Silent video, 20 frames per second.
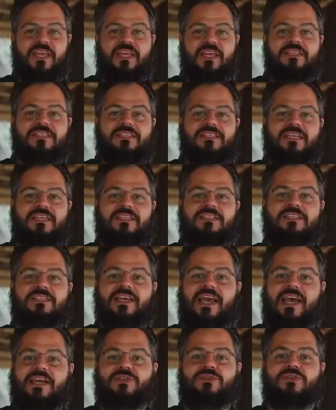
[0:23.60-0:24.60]

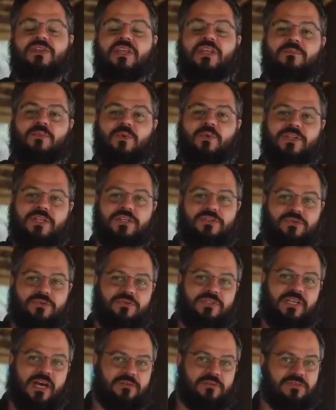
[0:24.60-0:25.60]
Since yesterday, more than
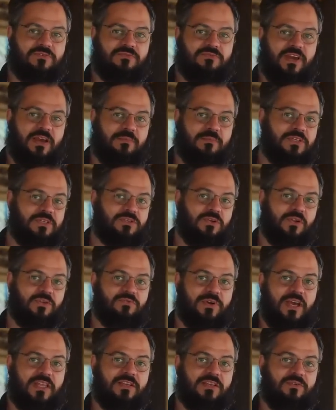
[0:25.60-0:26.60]
2,000 families
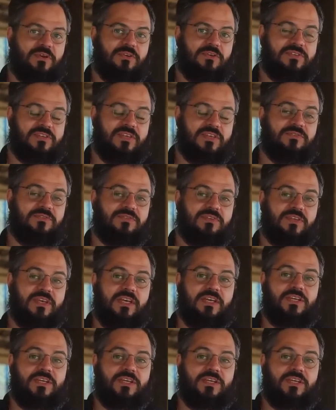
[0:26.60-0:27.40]
already received